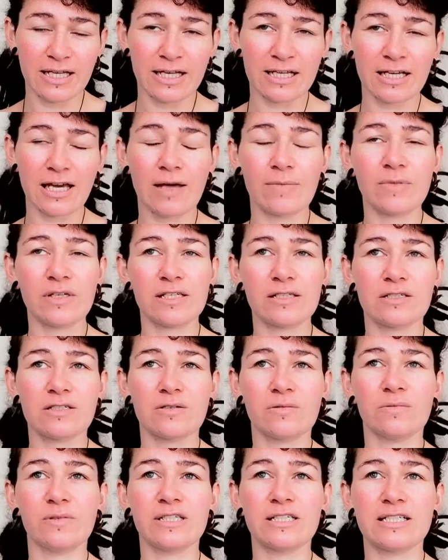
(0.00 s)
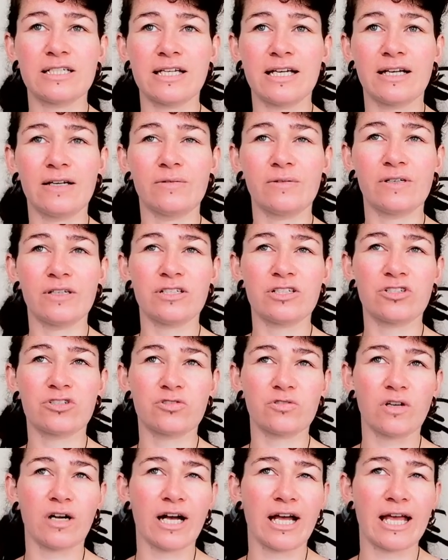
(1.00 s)
coming into winter where it's
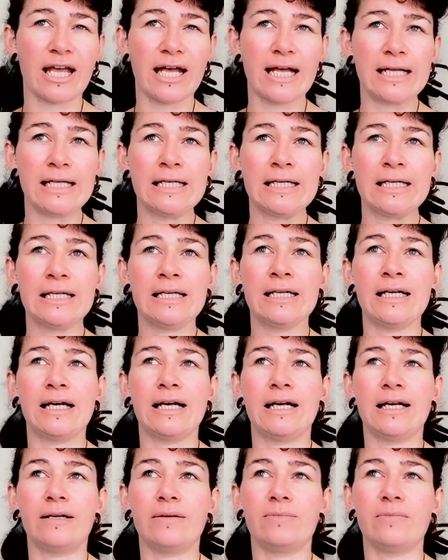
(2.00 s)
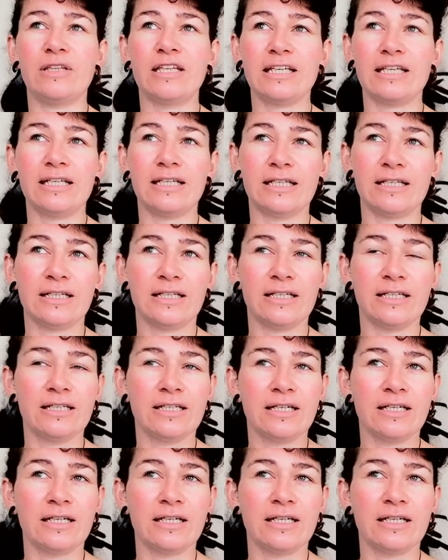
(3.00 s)
drier, the air,